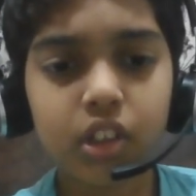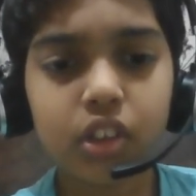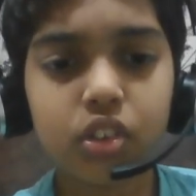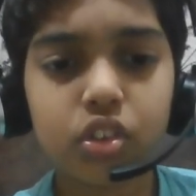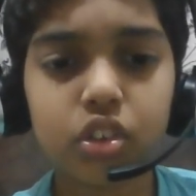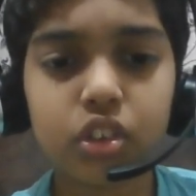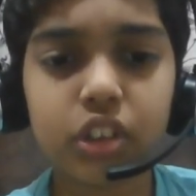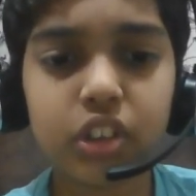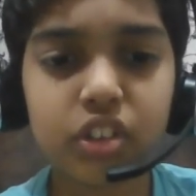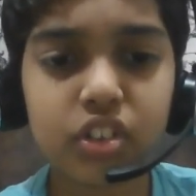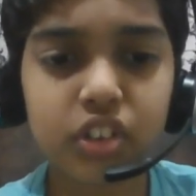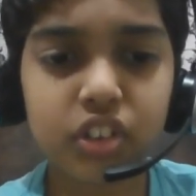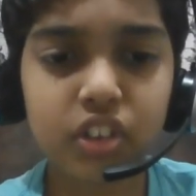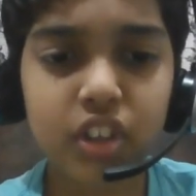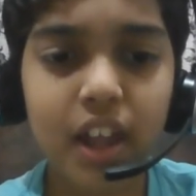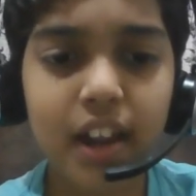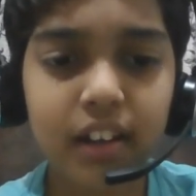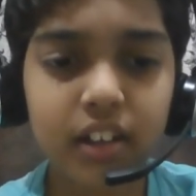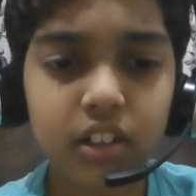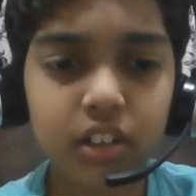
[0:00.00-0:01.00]
So this
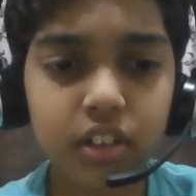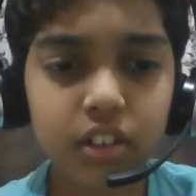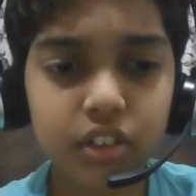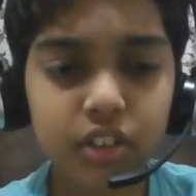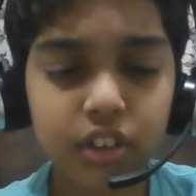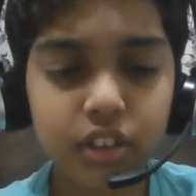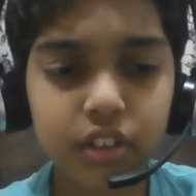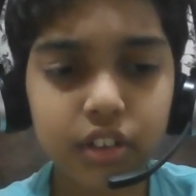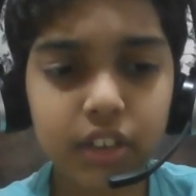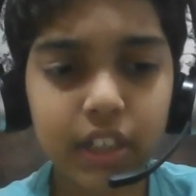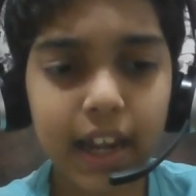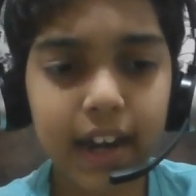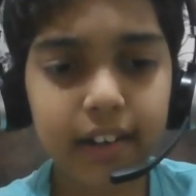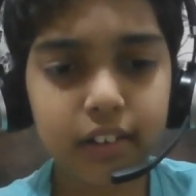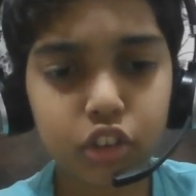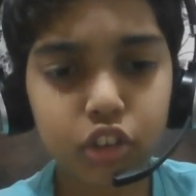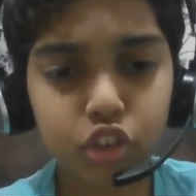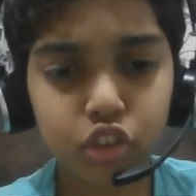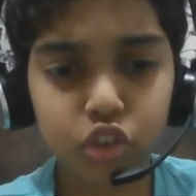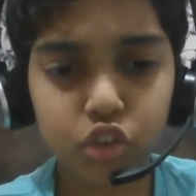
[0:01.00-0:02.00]
attack isn't
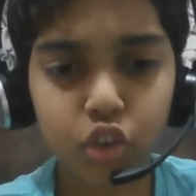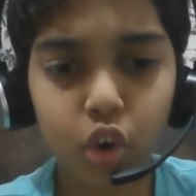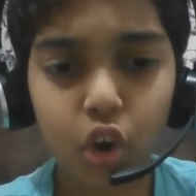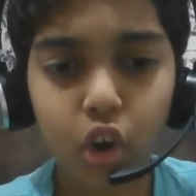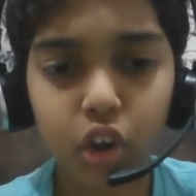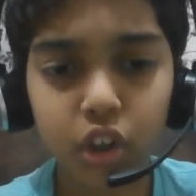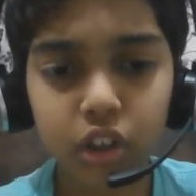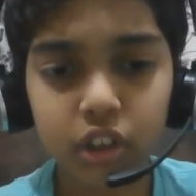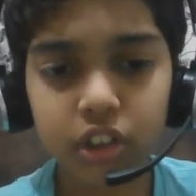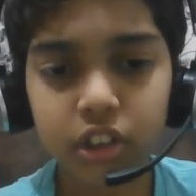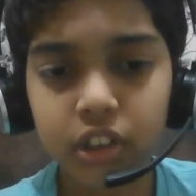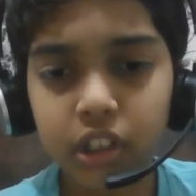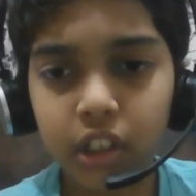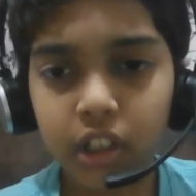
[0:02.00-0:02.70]
that strong.